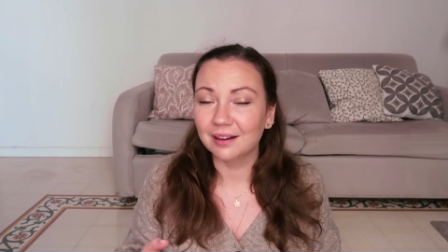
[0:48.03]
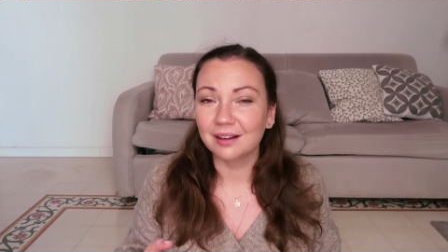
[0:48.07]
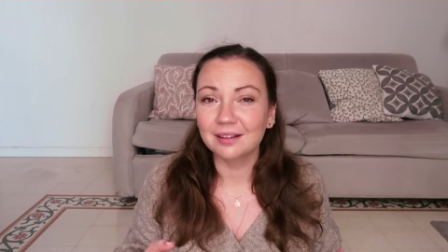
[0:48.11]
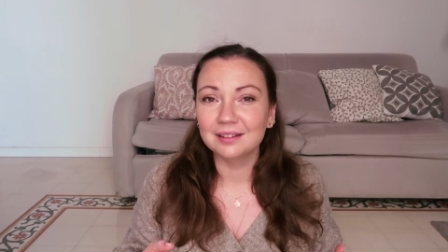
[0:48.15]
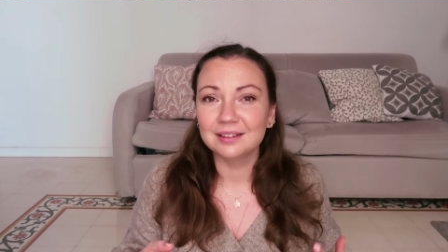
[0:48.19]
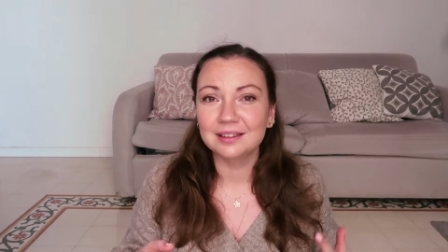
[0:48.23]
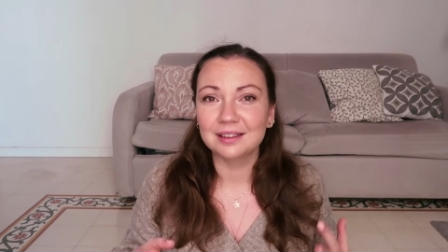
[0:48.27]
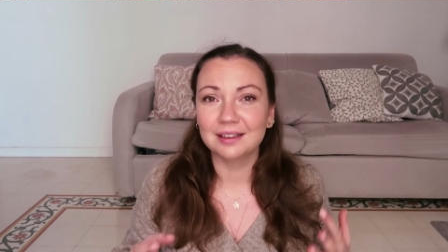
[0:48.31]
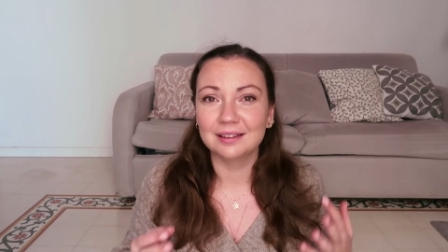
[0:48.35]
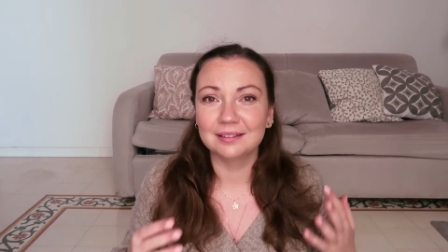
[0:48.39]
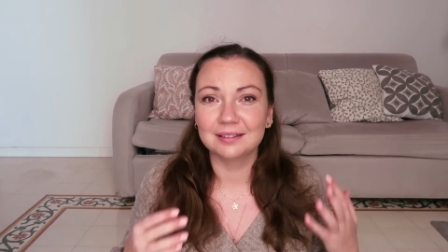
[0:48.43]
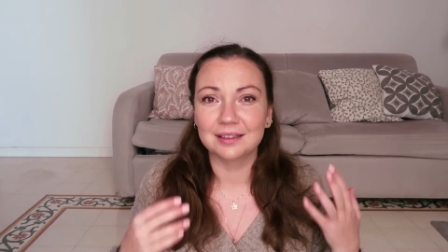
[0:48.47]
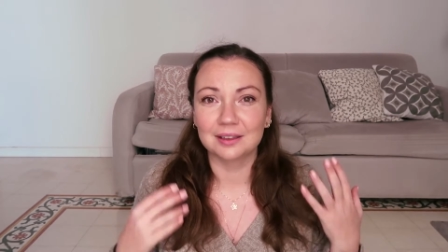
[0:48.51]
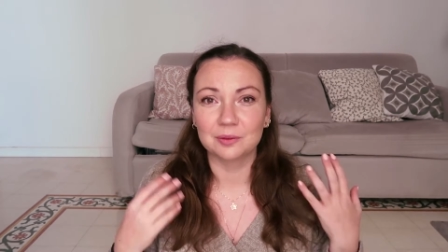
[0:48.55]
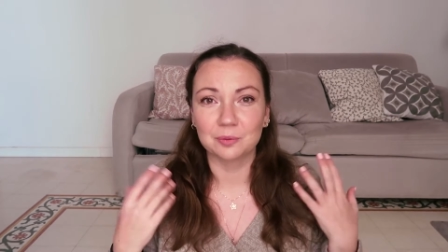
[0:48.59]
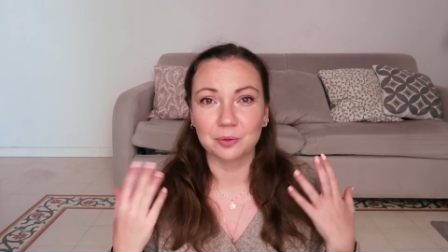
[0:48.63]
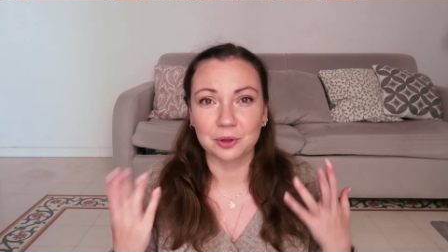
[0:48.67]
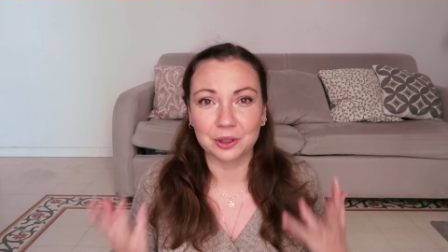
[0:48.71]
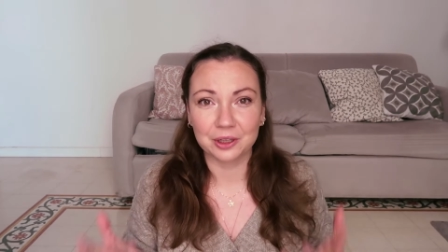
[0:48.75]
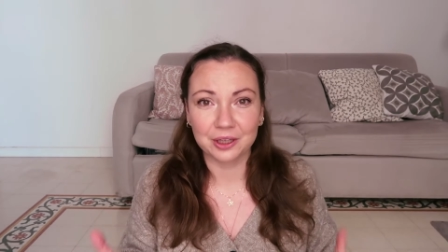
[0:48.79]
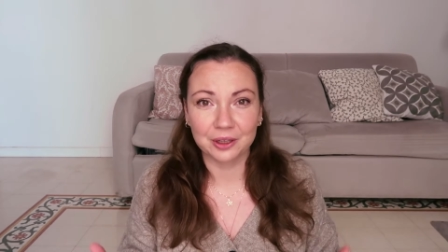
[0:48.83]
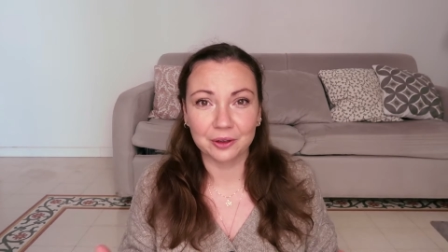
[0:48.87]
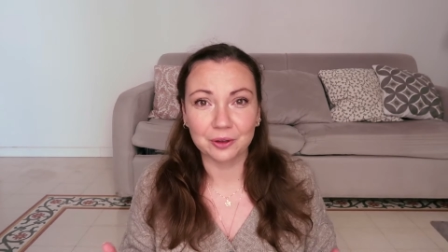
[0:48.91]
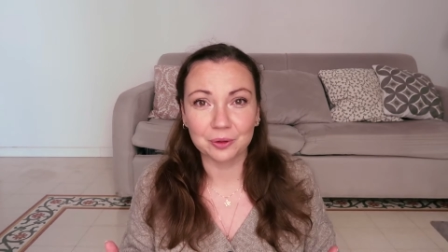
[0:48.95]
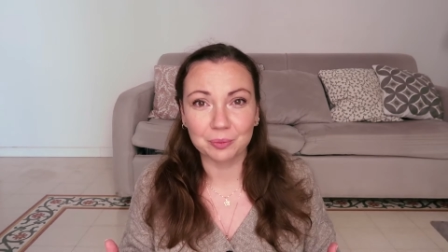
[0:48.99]
content and
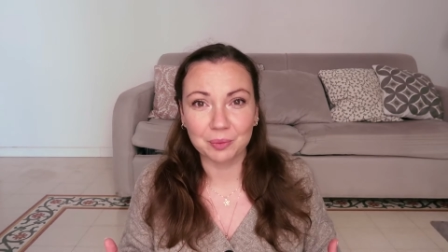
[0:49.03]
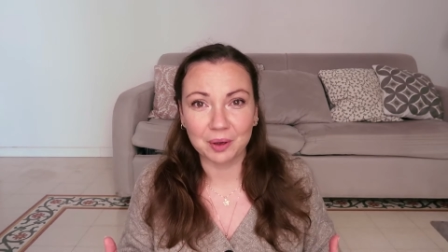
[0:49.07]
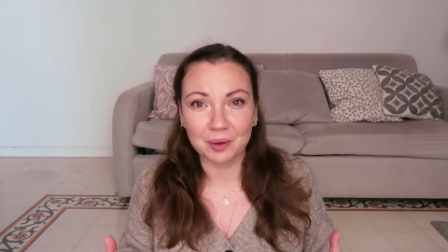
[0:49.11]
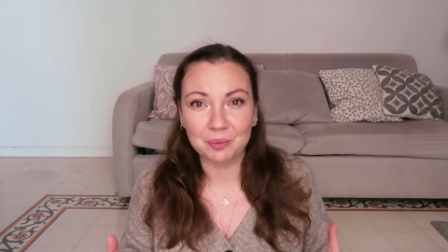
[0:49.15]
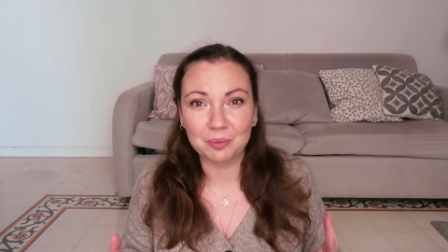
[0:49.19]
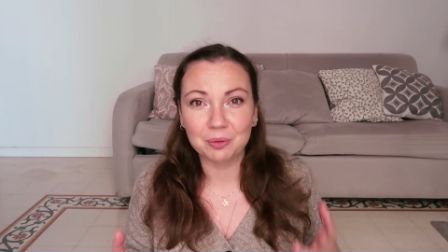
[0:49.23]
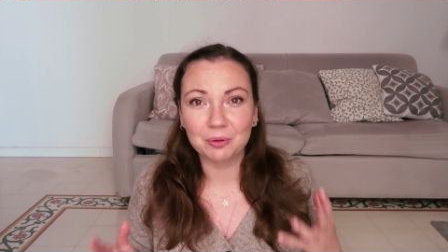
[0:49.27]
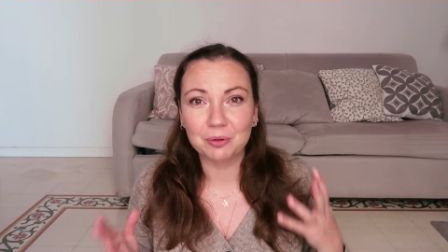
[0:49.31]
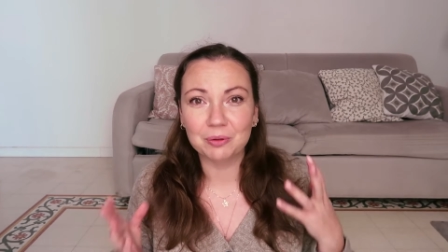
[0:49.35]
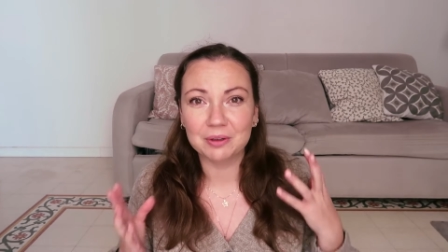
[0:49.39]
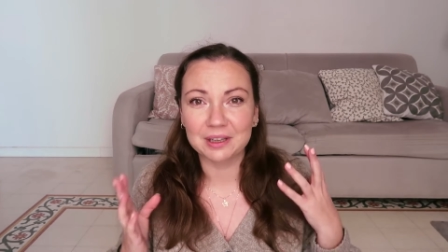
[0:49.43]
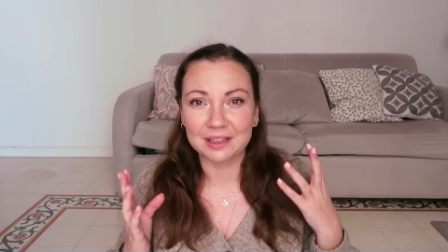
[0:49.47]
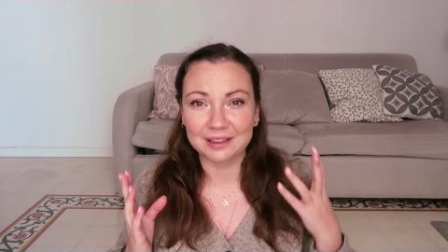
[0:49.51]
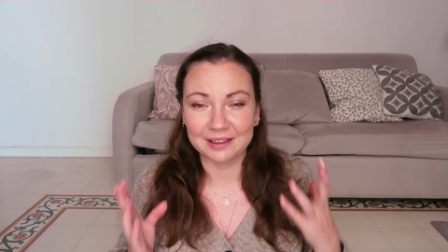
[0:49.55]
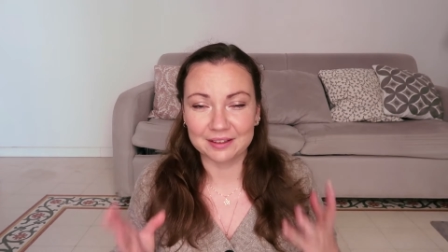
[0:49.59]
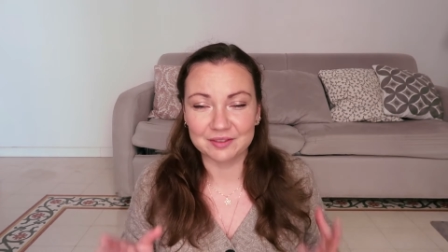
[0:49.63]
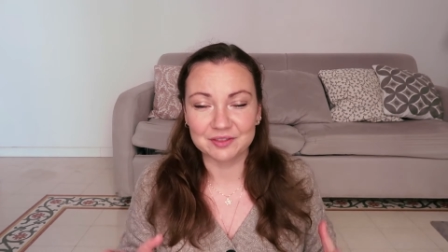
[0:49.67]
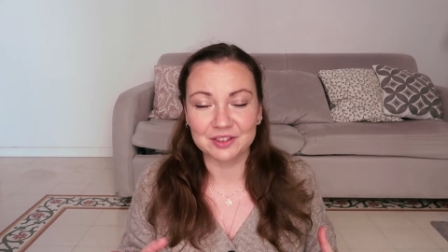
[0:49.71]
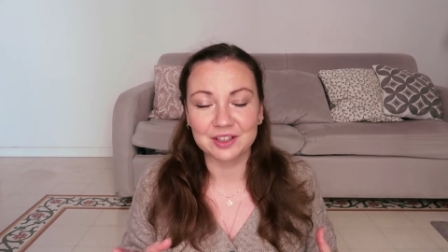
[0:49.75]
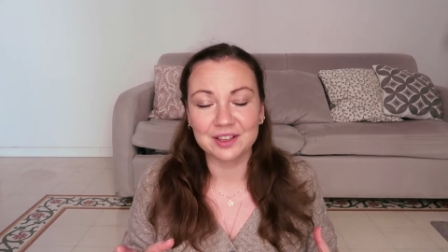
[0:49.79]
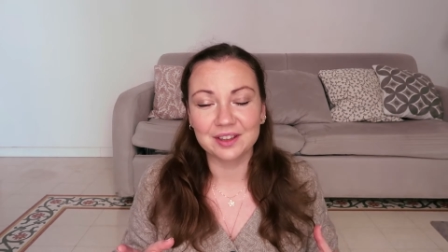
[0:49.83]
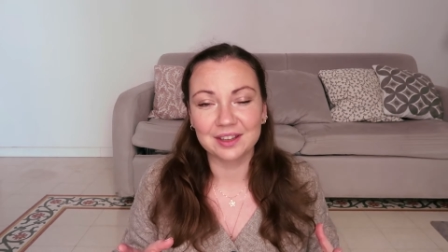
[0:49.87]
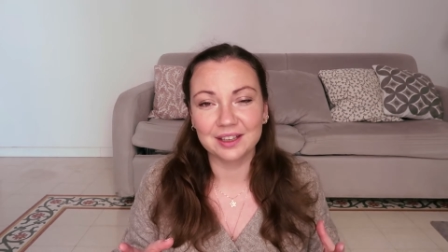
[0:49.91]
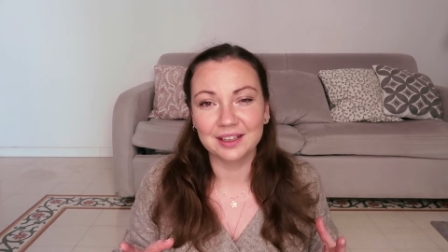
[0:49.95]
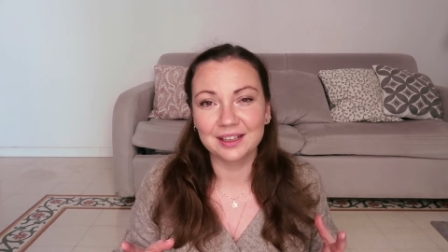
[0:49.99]
working on my book and
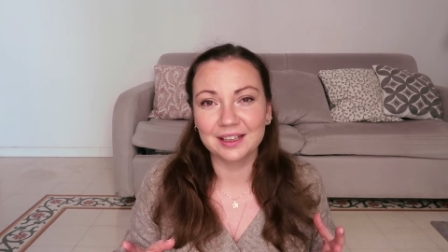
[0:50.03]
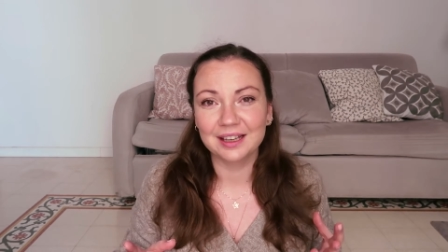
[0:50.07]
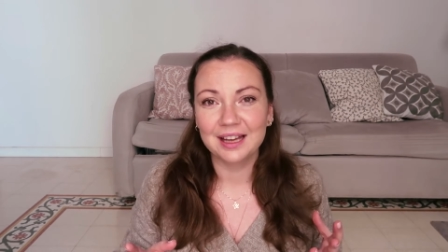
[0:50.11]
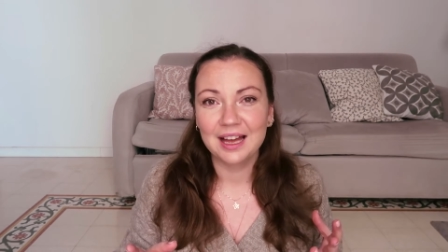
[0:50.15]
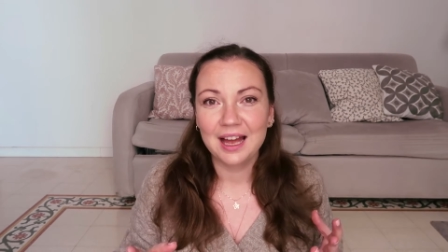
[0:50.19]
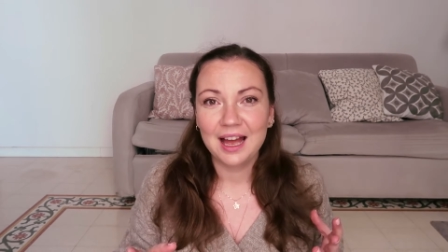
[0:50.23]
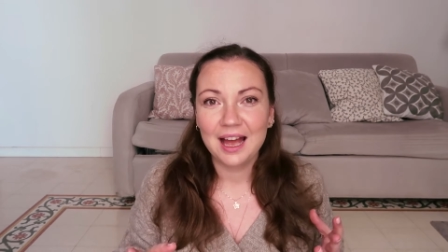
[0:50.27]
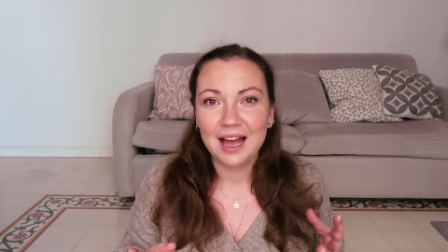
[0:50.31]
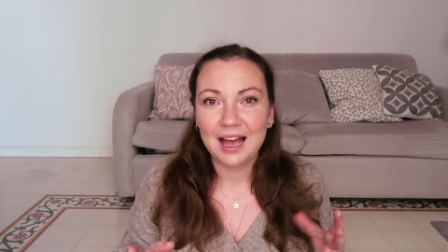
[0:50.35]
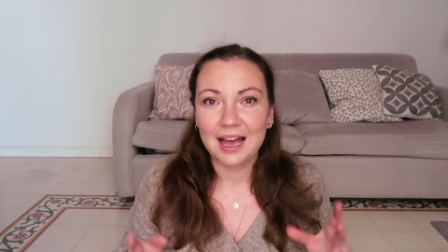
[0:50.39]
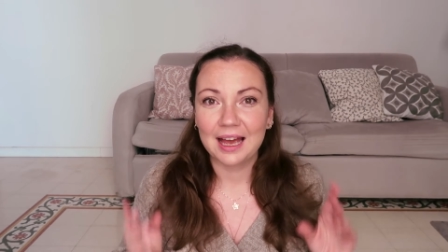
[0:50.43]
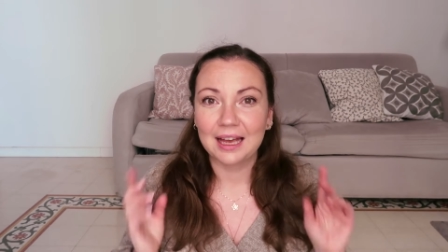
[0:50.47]
everything.